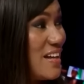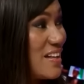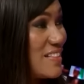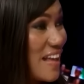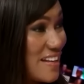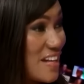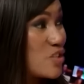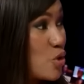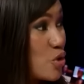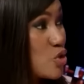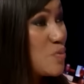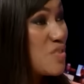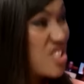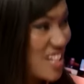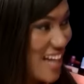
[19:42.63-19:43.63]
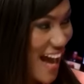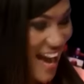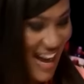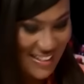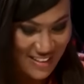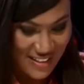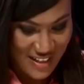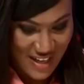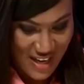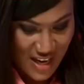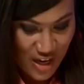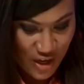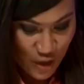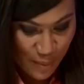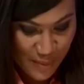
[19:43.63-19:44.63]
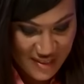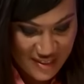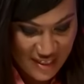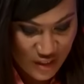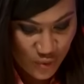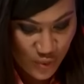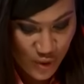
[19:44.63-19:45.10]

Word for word: that there's going to be jihad. Number six, we